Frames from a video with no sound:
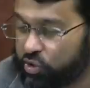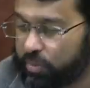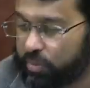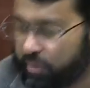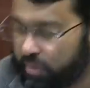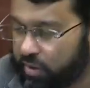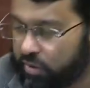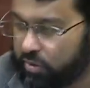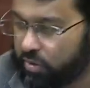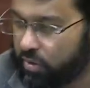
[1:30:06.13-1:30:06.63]

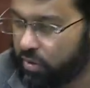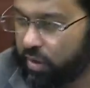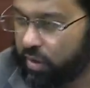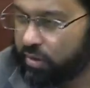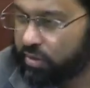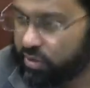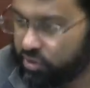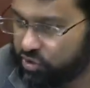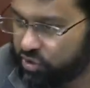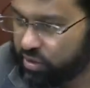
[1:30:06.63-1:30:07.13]
another God
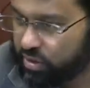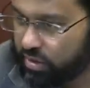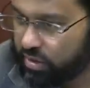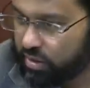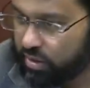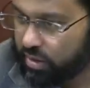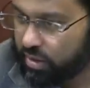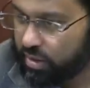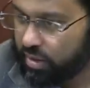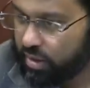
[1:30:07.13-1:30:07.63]
is shirk.
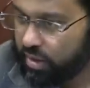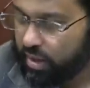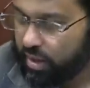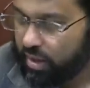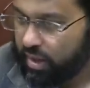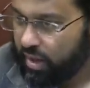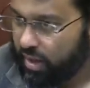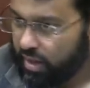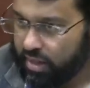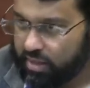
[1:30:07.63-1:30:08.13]

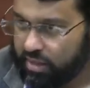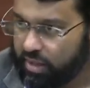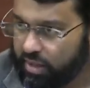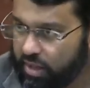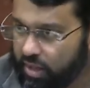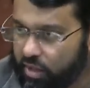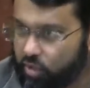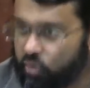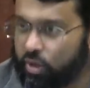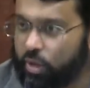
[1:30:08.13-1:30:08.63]
And they
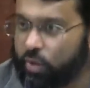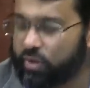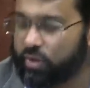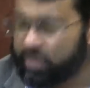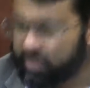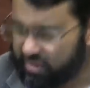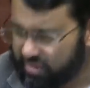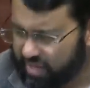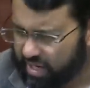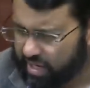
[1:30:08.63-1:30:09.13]
agree with the
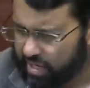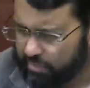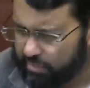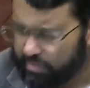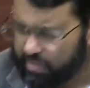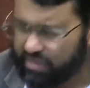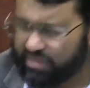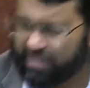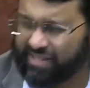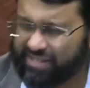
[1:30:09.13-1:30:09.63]
second
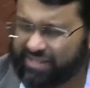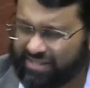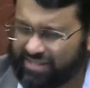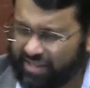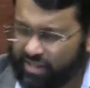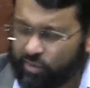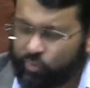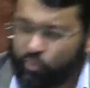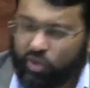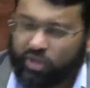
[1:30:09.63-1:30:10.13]
bit, to
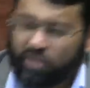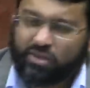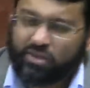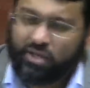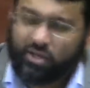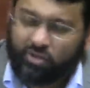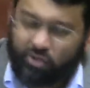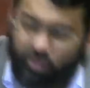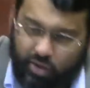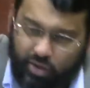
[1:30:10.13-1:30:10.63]
celebrate
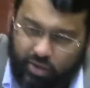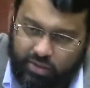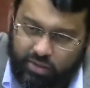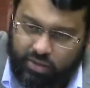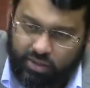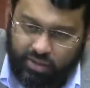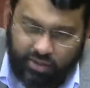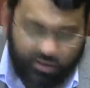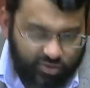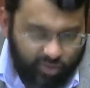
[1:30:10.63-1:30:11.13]
that God
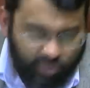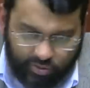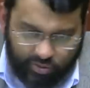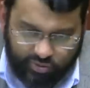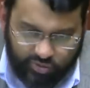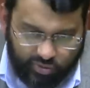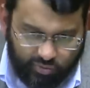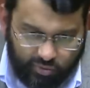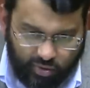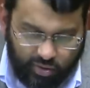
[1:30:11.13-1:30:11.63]
is
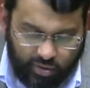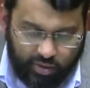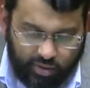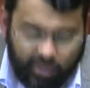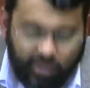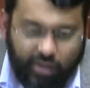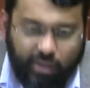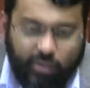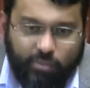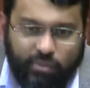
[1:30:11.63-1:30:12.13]
also wrong.
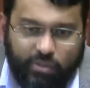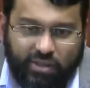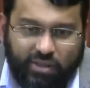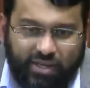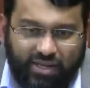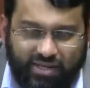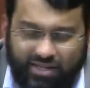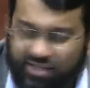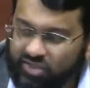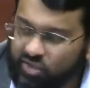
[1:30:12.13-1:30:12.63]
But they
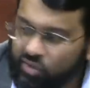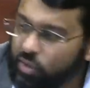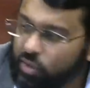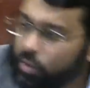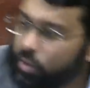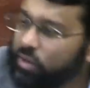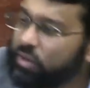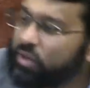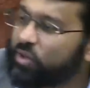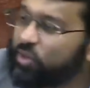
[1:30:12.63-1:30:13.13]
disagree
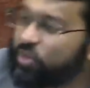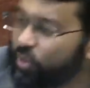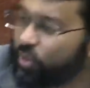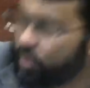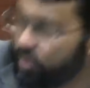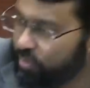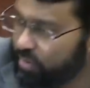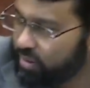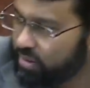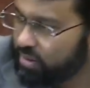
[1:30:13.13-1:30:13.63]
with the
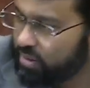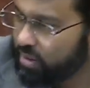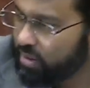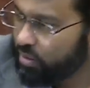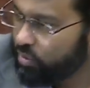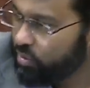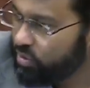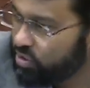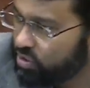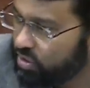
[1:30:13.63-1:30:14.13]
third bit,
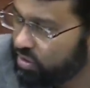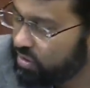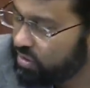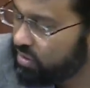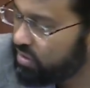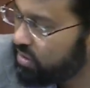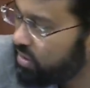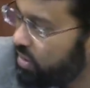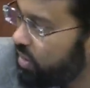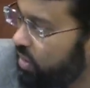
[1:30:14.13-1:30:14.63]
which is
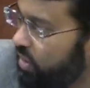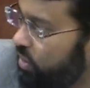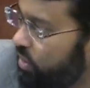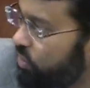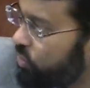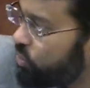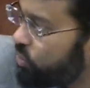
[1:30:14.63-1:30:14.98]
to